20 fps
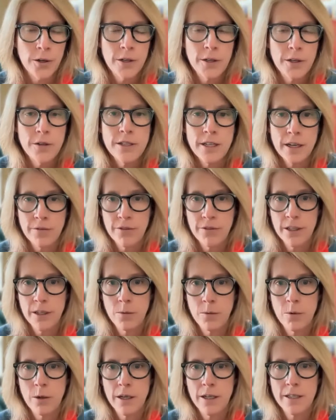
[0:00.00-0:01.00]
you definitely
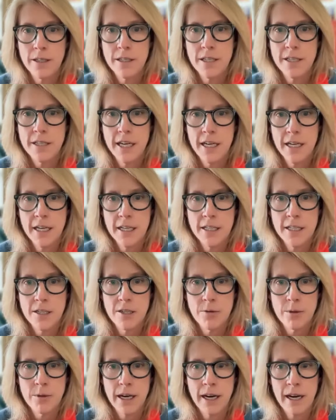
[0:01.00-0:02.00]
want to take
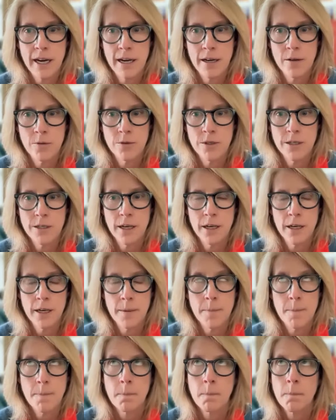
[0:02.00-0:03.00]
into account
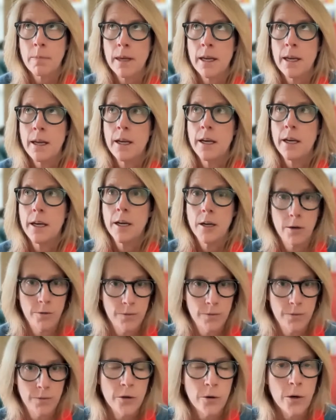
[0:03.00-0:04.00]

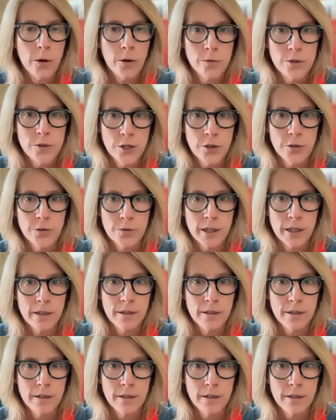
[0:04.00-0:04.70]
your own children.